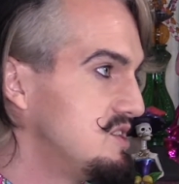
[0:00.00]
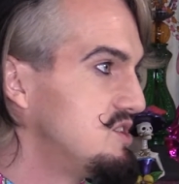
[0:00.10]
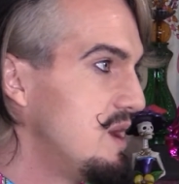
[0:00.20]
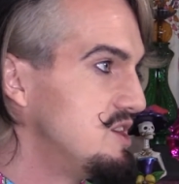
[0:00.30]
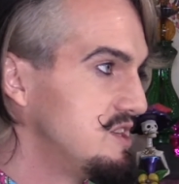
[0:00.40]

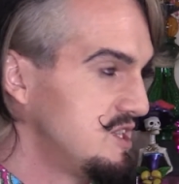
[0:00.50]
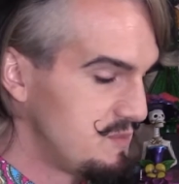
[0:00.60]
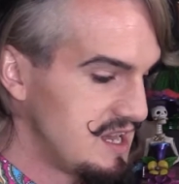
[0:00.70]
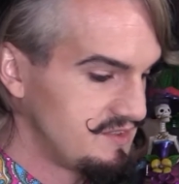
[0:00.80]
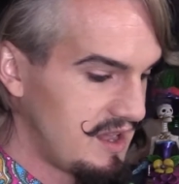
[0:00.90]

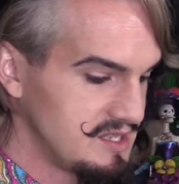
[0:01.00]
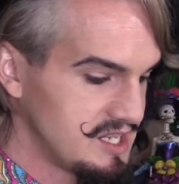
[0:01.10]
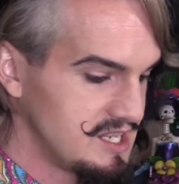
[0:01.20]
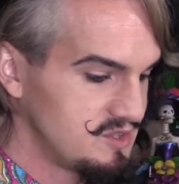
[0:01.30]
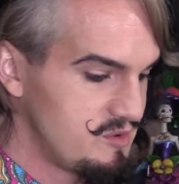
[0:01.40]
situations, men's violence
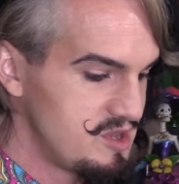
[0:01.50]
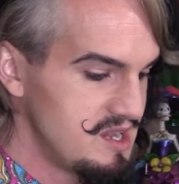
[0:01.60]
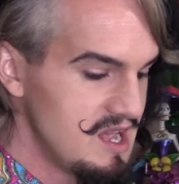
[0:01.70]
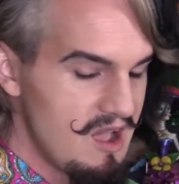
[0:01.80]
against women,